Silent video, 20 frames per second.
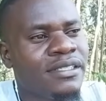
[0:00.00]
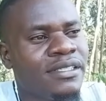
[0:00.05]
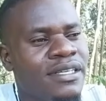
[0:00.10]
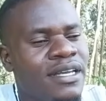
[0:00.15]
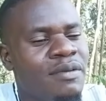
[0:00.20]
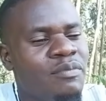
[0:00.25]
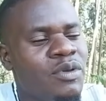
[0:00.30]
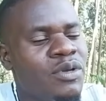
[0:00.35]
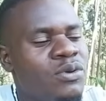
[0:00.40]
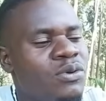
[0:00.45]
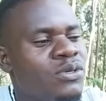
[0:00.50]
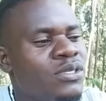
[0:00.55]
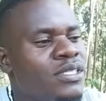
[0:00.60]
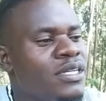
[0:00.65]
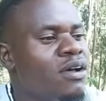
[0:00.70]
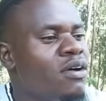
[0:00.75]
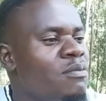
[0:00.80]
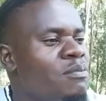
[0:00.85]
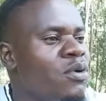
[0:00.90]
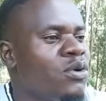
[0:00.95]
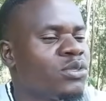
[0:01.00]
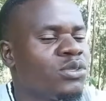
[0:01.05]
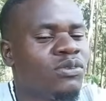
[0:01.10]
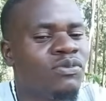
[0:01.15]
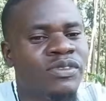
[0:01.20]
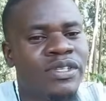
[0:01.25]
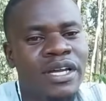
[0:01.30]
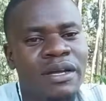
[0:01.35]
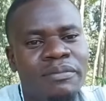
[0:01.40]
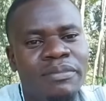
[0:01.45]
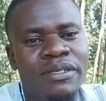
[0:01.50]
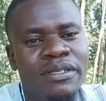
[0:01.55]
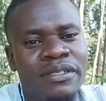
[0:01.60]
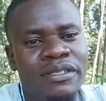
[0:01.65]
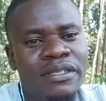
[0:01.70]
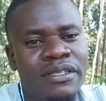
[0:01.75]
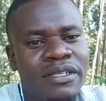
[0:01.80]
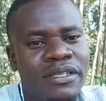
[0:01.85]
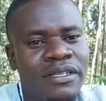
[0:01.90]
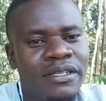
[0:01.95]
And because now both of them,
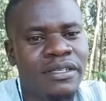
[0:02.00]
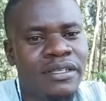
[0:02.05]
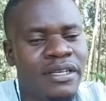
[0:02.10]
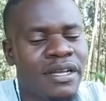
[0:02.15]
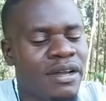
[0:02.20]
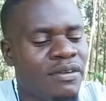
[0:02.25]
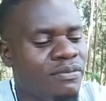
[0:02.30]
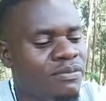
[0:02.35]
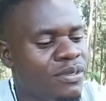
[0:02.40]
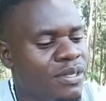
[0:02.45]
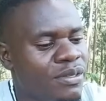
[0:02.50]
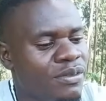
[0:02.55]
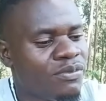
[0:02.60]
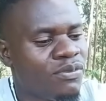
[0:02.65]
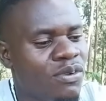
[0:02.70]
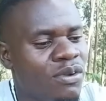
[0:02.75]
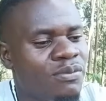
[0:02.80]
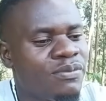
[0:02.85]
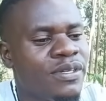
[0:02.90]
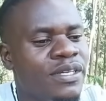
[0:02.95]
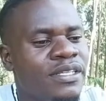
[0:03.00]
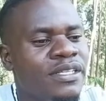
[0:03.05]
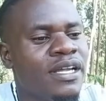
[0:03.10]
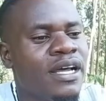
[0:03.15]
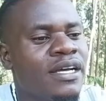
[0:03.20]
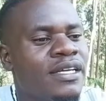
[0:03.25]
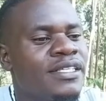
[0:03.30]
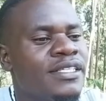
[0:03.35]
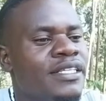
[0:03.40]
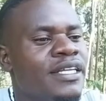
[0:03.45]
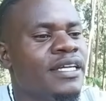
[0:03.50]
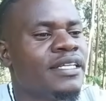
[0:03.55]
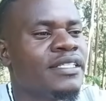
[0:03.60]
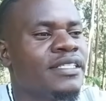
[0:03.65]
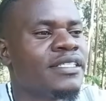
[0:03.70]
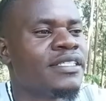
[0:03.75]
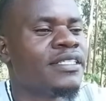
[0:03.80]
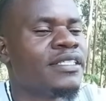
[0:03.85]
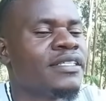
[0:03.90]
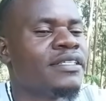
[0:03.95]
they have been involved in accident.